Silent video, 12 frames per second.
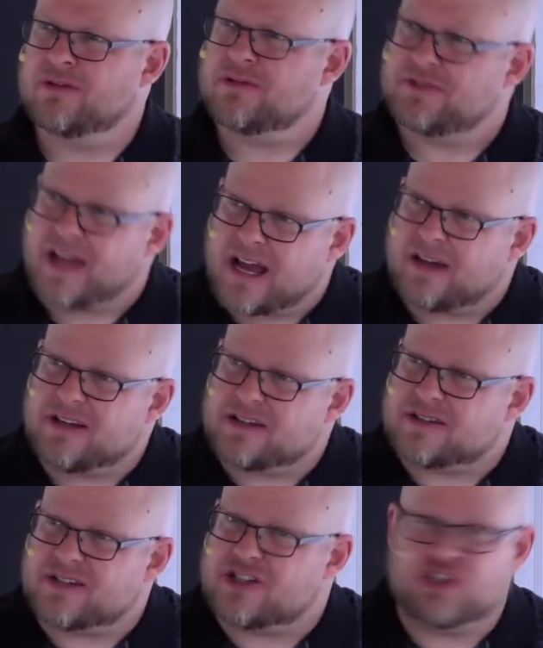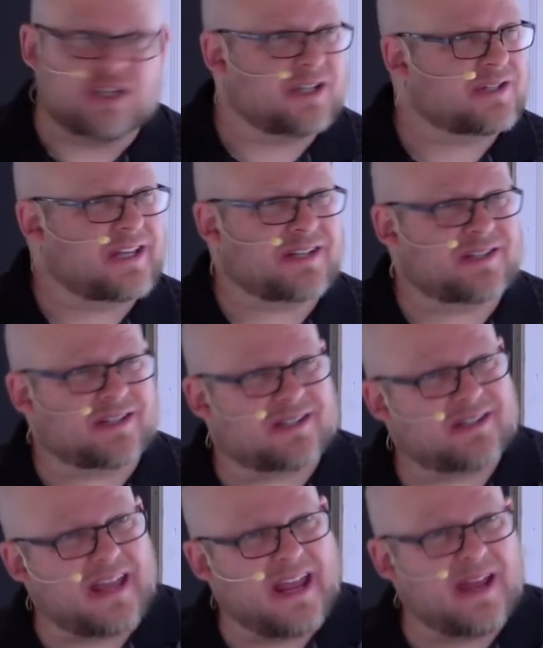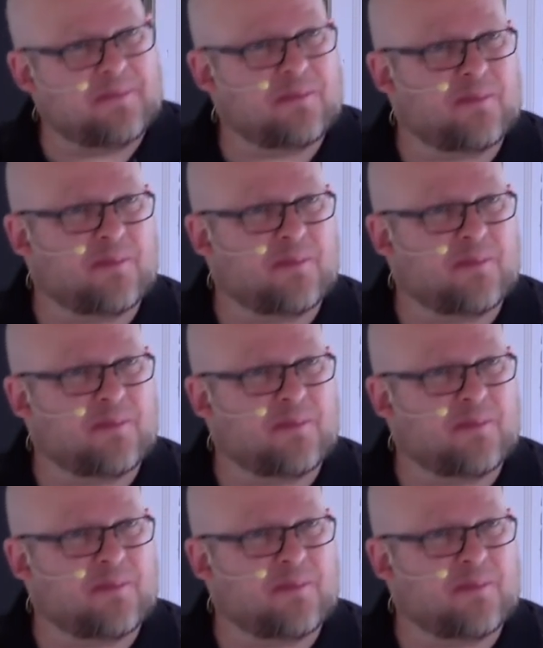That is the gist. That's the same